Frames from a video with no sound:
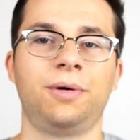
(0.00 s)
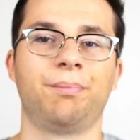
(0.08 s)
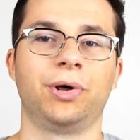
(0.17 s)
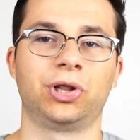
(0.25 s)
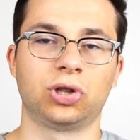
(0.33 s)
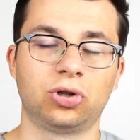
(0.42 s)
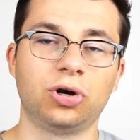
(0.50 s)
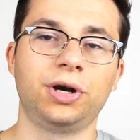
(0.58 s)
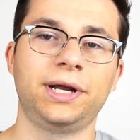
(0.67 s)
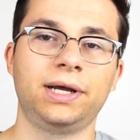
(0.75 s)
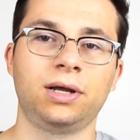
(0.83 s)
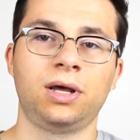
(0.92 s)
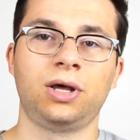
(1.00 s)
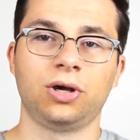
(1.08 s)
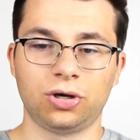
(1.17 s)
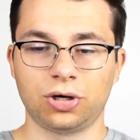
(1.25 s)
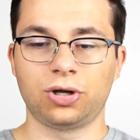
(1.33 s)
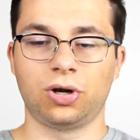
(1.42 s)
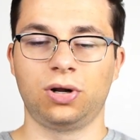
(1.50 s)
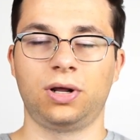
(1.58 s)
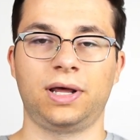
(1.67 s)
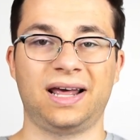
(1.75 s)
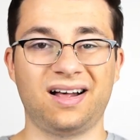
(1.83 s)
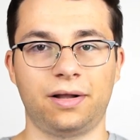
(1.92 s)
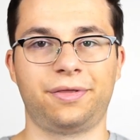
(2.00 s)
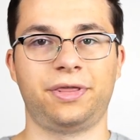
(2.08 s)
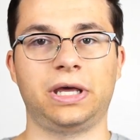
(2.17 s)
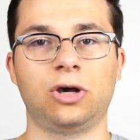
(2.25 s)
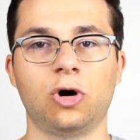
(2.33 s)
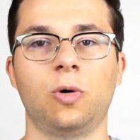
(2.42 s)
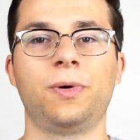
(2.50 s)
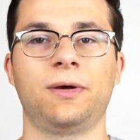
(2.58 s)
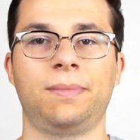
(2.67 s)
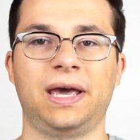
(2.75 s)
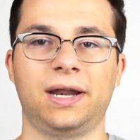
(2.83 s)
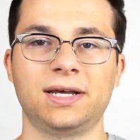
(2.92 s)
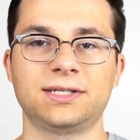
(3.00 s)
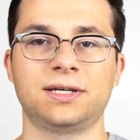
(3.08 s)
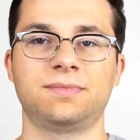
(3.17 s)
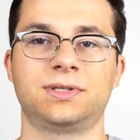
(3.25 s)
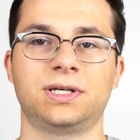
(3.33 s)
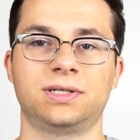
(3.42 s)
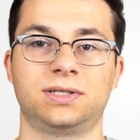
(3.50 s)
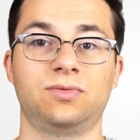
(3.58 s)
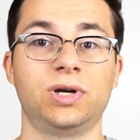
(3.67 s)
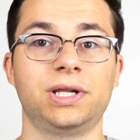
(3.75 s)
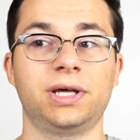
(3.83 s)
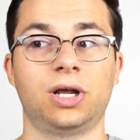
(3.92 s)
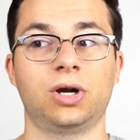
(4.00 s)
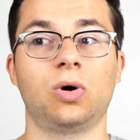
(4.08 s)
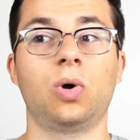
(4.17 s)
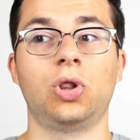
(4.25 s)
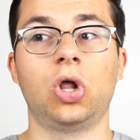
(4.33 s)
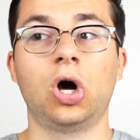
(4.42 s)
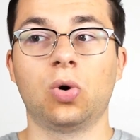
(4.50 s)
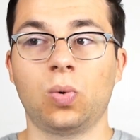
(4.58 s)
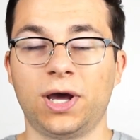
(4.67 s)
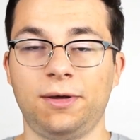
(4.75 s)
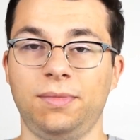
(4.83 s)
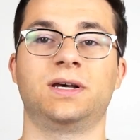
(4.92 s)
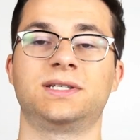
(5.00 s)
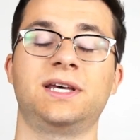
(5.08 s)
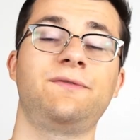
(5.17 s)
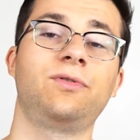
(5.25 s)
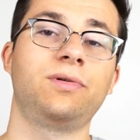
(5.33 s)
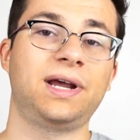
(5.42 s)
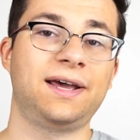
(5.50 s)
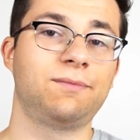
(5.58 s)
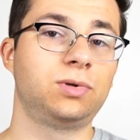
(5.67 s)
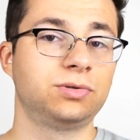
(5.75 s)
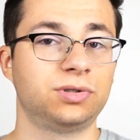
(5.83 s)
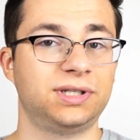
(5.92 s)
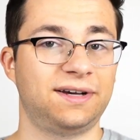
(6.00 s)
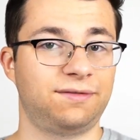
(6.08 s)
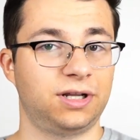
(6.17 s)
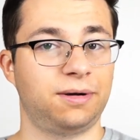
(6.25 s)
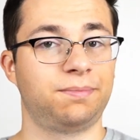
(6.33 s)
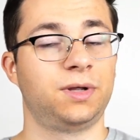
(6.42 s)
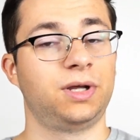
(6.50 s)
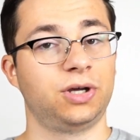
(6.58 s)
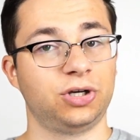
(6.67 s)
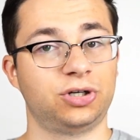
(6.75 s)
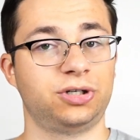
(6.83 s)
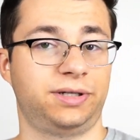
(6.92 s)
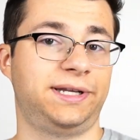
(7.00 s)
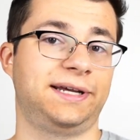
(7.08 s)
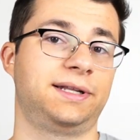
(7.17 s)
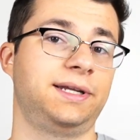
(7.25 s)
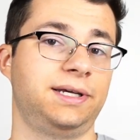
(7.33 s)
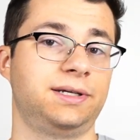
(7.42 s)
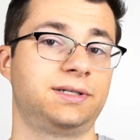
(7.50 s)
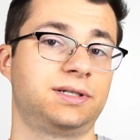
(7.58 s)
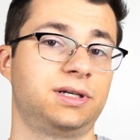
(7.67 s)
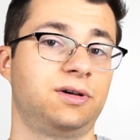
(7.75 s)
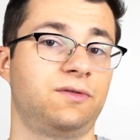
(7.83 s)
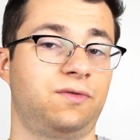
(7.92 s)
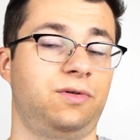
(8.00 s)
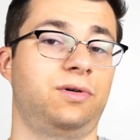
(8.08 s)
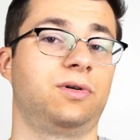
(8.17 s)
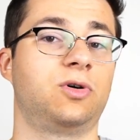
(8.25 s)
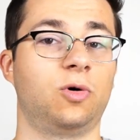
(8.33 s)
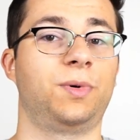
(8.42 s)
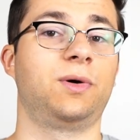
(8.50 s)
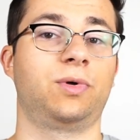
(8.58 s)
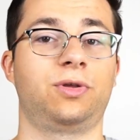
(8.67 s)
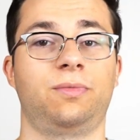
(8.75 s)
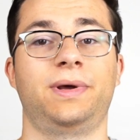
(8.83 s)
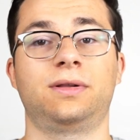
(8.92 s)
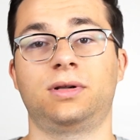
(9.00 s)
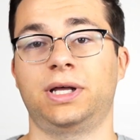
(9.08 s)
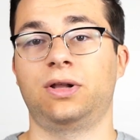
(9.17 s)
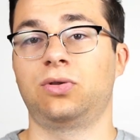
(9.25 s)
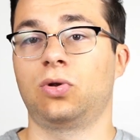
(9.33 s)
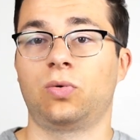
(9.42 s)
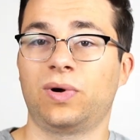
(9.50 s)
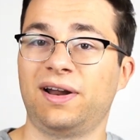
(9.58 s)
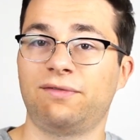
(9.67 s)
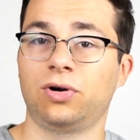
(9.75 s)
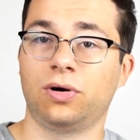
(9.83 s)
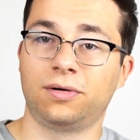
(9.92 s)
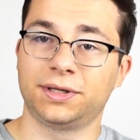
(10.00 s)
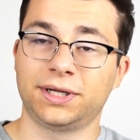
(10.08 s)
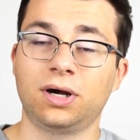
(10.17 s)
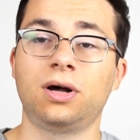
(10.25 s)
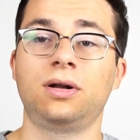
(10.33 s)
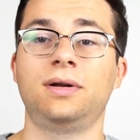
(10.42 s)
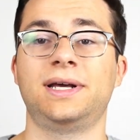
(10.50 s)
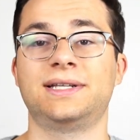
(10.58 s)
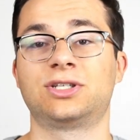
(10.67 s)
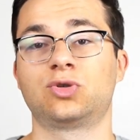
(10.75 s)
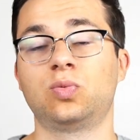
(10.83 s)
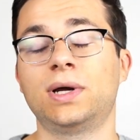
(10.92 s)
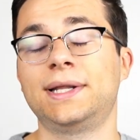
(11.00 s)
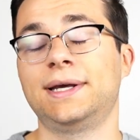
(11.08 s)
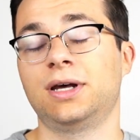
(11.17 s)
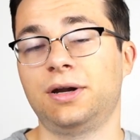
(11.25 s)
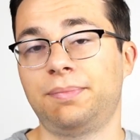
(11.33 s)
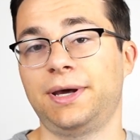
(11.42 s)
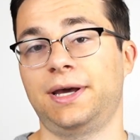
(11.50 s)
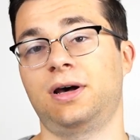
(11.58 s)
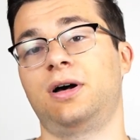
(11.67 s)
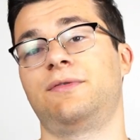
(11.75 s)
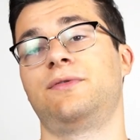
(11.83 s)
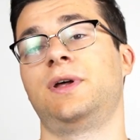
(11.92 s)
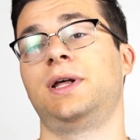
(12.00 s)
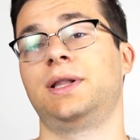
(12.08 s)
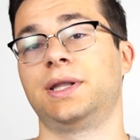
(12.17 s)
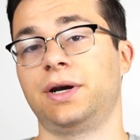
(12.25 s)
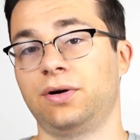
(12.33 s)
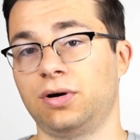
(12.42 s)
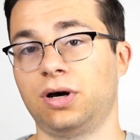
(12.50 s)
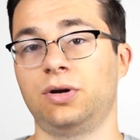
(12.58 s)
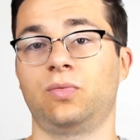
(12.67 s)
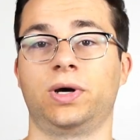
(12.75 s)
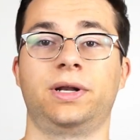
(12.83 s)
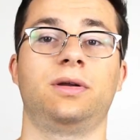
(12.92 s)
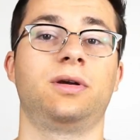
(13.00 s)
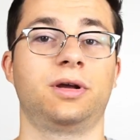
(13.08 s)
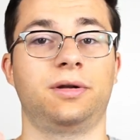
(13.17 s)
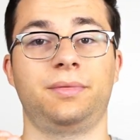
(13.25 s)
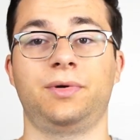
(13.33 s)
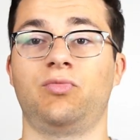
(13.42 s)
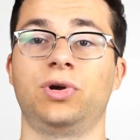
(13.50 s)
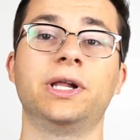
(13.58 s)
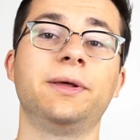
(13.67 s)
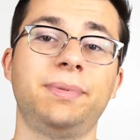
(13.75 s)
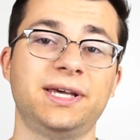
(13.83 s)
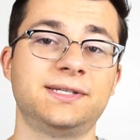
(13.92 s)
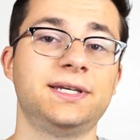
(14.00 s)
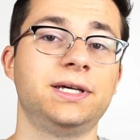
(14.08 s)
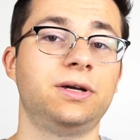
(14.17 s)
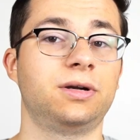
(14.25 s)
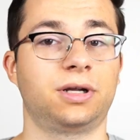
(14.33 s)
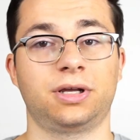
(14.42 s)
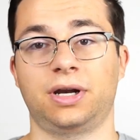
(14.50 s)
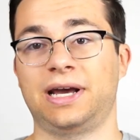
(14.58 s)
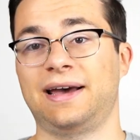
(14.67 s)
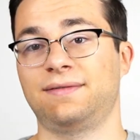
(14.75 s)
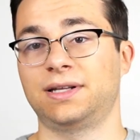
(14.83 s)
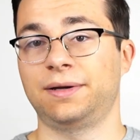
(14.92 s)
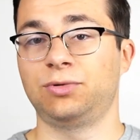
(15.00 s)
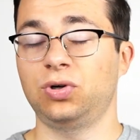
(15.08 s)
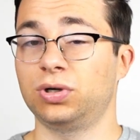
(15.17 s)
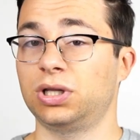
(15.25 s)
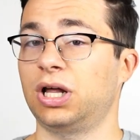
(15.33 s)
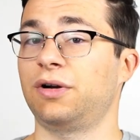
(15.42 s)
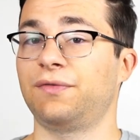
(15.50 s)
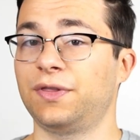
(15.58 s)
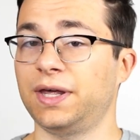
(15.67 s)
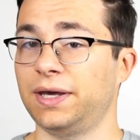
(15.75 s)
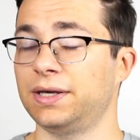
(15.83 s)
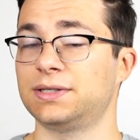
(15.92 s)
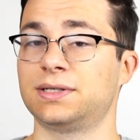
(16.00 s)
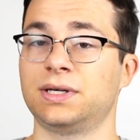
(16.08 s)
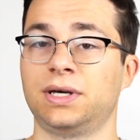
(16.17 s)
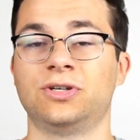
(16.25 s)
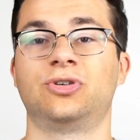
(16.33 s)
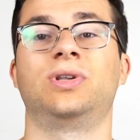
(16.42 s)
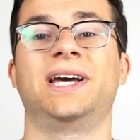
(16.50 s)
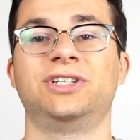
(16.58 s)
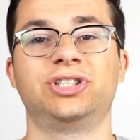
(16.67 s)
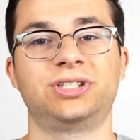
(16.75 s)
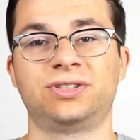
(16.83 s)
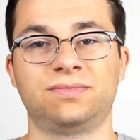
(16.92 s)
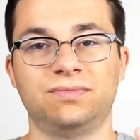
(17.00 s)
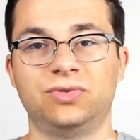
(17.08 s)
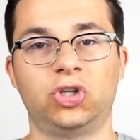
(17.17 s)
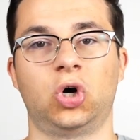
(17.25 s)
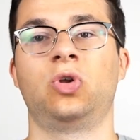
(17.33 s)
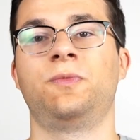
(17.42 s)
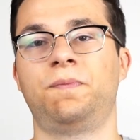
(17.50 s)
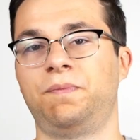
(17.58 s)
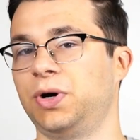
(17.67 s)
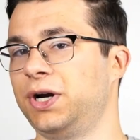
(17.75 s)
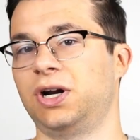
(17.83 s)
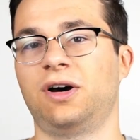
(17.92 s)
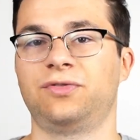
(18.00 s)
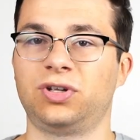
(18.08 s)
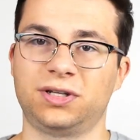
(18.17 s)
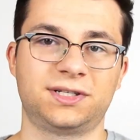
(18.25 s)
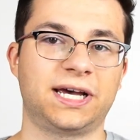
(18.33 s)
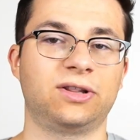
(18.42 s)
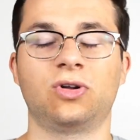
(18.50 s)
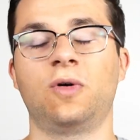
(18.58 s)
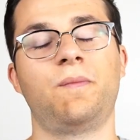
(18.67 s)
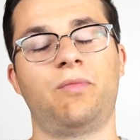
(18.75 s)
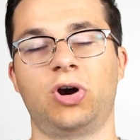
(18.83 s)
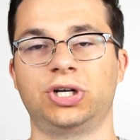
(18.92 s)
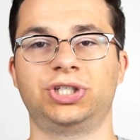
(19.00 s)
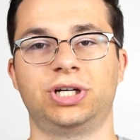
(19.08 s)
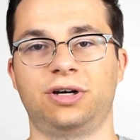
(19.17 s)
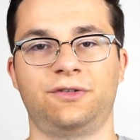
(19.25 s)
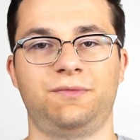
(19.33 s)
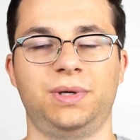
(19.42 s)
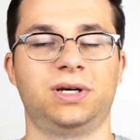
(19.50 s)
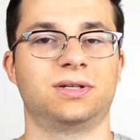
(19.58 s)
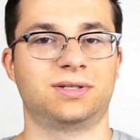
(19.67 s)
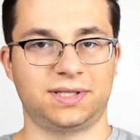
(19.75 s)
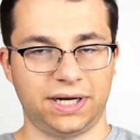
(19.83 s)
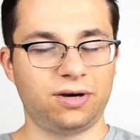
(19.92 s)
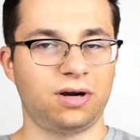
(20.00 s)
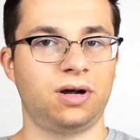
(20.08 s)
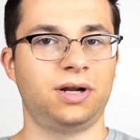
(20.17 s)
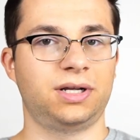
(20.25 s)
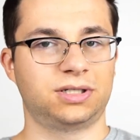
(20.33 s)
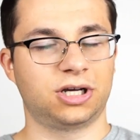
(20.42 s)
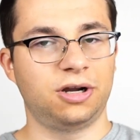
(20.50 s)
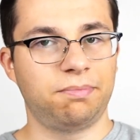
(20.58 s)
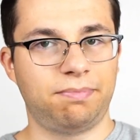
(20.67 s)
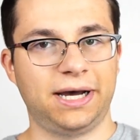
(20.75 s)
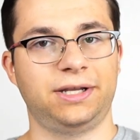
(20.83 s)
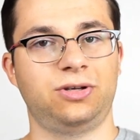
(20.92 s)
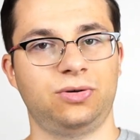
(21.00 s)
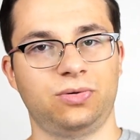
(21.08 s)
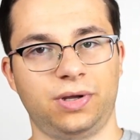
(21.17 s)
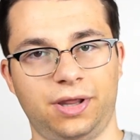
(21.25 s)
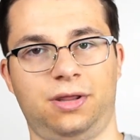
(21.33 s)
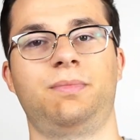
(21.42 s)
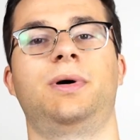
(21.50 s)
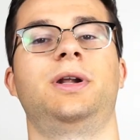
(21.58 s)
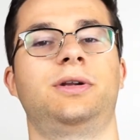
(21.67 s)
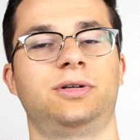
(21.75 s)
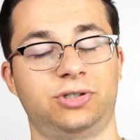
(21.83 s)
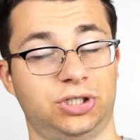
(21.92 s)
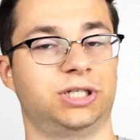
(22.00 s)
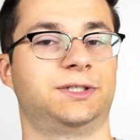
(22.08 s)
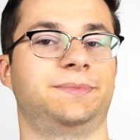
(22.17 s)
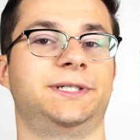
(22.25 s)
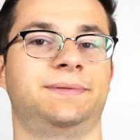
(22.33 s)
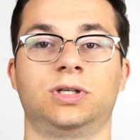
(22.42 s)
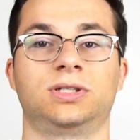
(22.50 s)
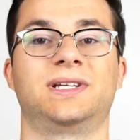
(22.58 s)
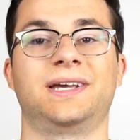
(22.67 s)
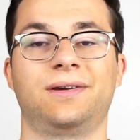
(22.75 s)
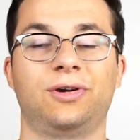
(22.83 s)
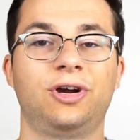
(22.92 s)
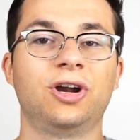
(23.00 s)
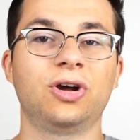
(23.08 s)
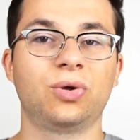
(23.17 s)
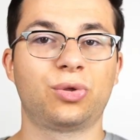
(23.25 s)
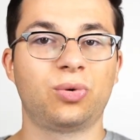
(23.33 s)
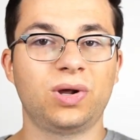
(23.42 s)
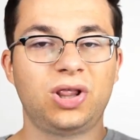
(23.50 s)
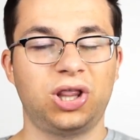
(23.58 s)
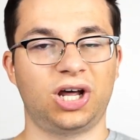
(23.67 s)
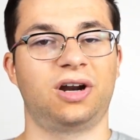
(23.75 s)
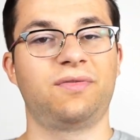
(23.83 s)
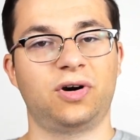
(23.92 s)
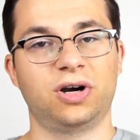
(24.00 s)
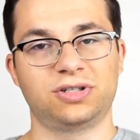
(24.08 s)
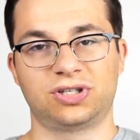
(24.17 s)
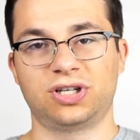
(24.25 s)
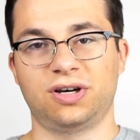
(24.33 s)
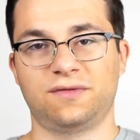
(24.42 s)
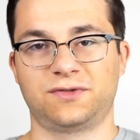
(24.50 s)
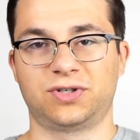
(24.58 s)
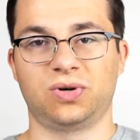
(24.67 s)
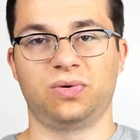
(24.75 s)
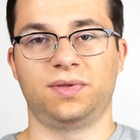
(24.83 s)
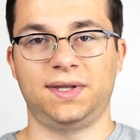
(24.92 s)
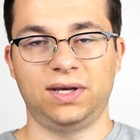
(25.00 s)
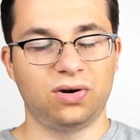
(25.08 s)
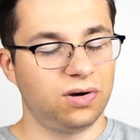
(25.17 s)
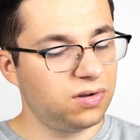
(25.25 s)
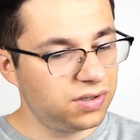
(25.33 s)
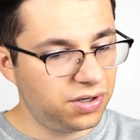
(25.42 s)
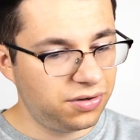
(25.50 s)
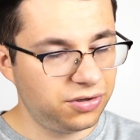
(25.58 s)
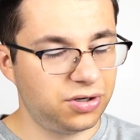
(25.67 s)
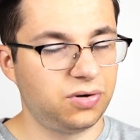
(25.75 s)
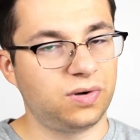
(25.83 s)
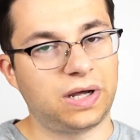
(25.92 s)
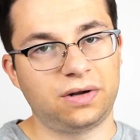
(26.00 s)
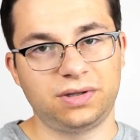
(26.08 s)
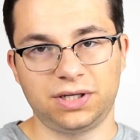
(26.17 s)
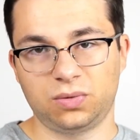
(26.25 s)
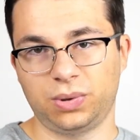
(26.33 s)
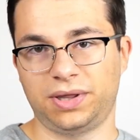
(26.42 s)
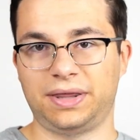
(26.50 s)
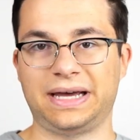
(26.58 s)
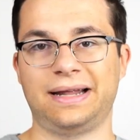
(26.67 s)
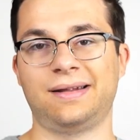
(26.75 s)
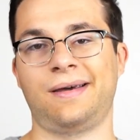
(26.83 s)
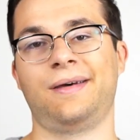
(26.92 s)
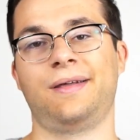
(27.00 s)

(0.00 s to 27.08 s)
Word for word: But learning good, healthy coping mechanisms is really gonna go a long way because if you're able to develop good techniques for coping with your mental health or whatever early on, it's really gonna pay off later on when you're gonna be really busy, you're not gonna have time to do a lot of things. So like just don't put it off to the side, don't brush it off because later on it's gonna bite you in the butt, trust me. Cause like you're gonna go through a lot of hard stuff. So the earlier you know how to deal with that,